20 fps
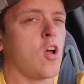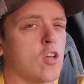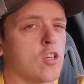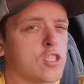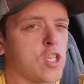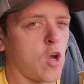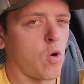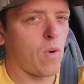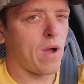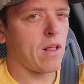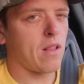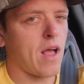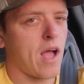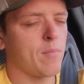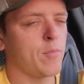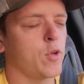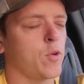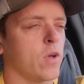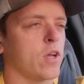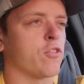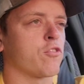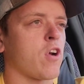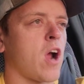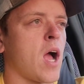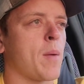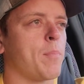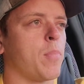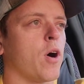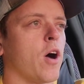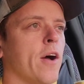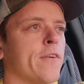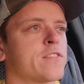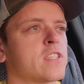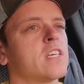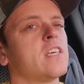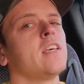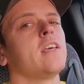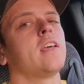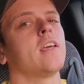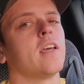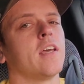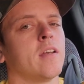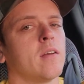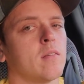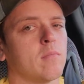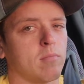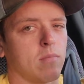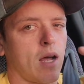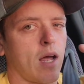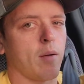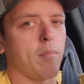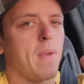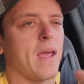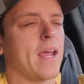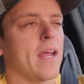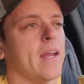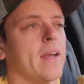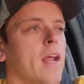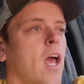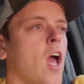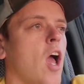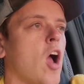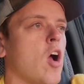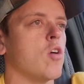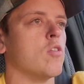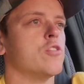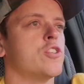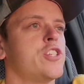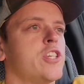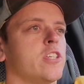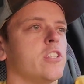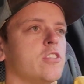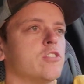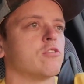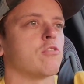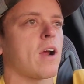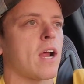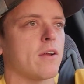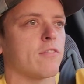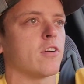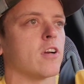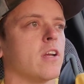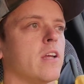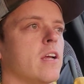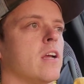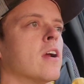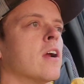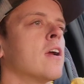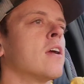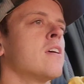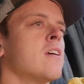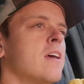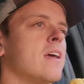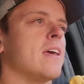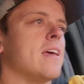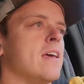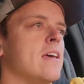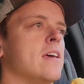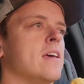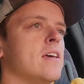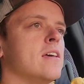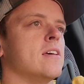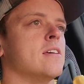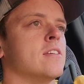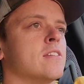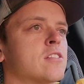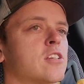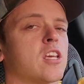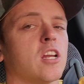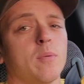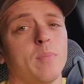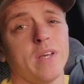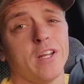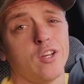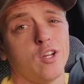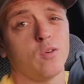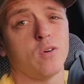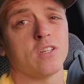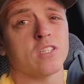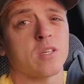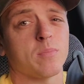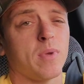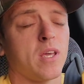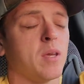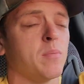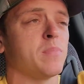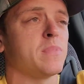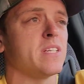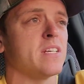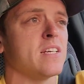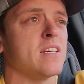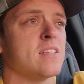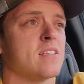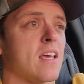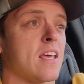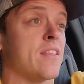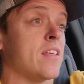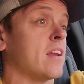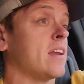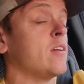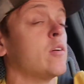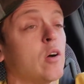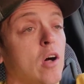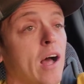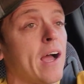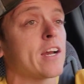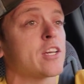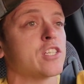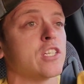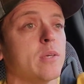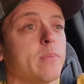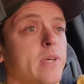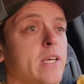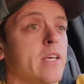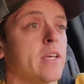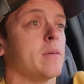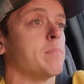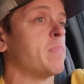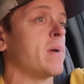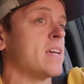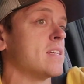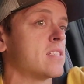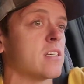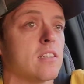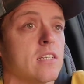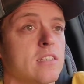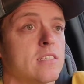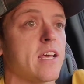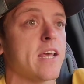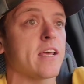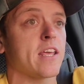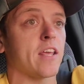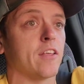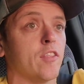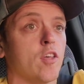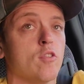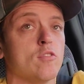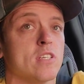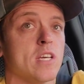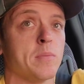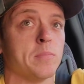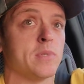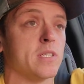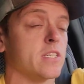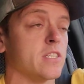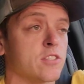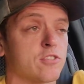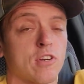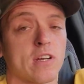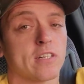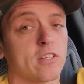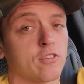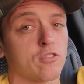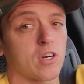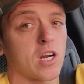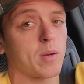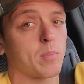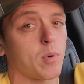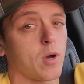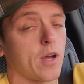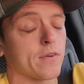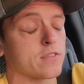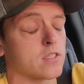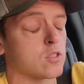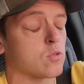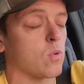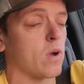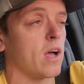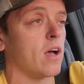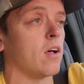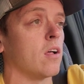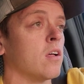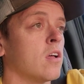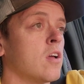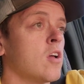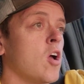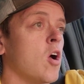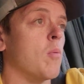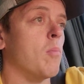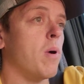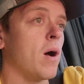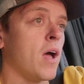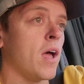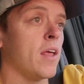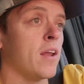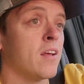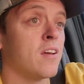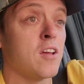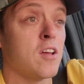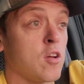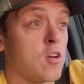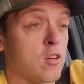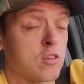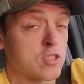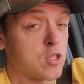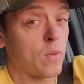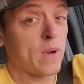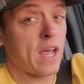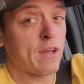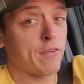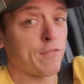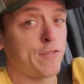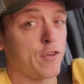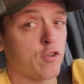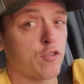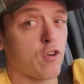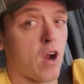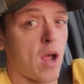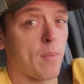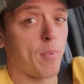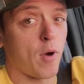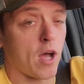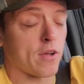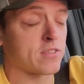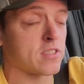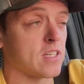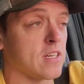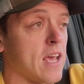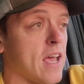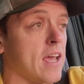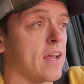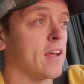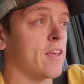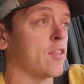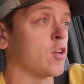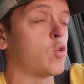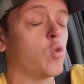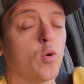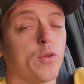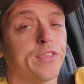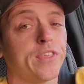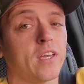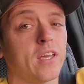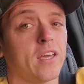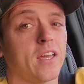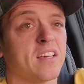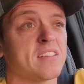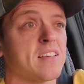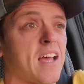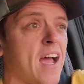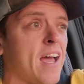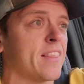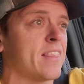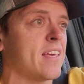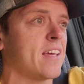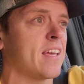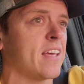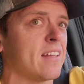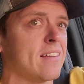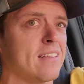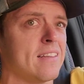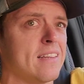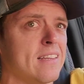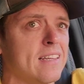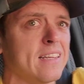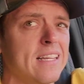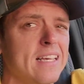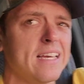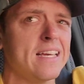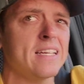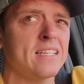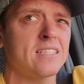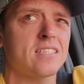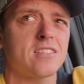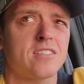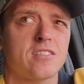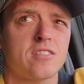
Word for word: So while I'm doing drop-offs, Keegan, my main O G driver here, is gonna be doing some empties, and then he will actually be basically taking those empties straight to drop-offs as well. But, so we have a few drop-offs today. And the cool thing is, I think at least